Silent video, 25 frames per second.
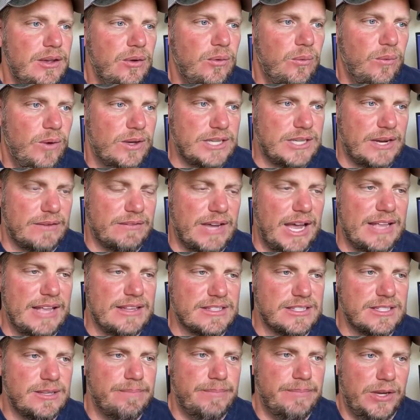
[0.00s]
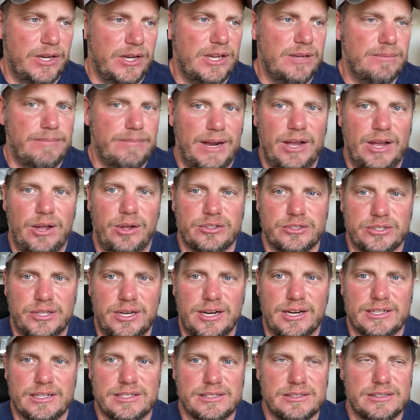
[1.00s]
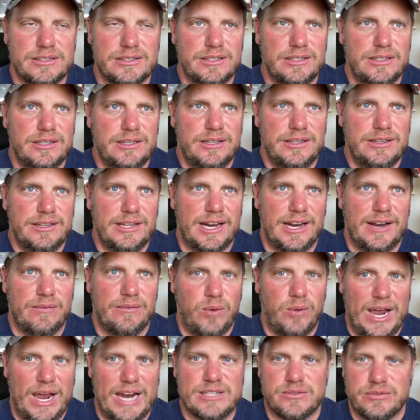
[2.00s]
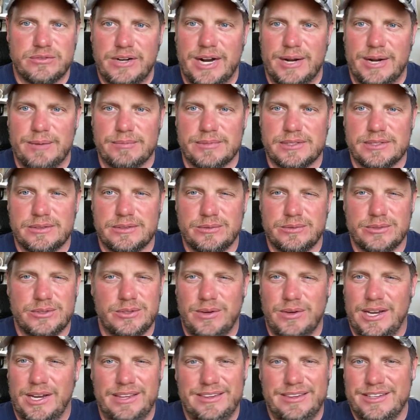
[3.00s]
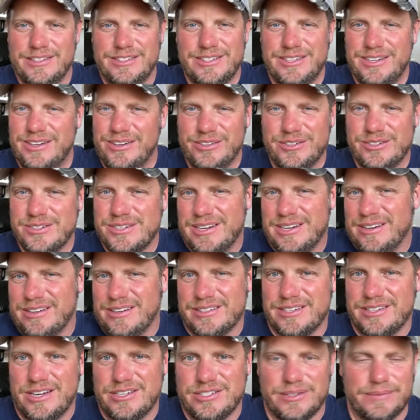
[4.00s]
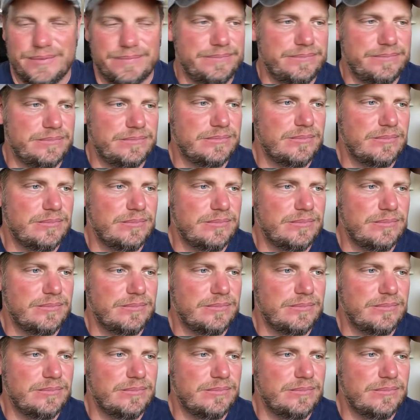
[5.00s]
which I've gotten some million-mile trucks that have wax frames. So I, it's an interesting discussion.